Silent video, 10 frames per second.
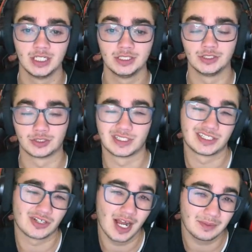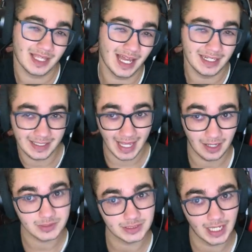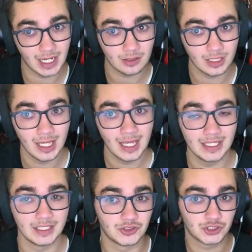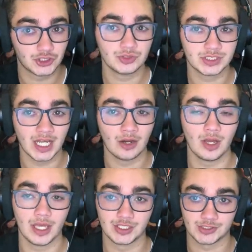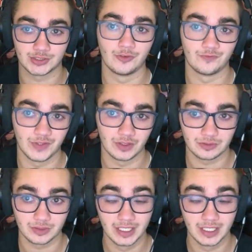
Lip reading: the trap kind of counts down and then shoots out a slow field.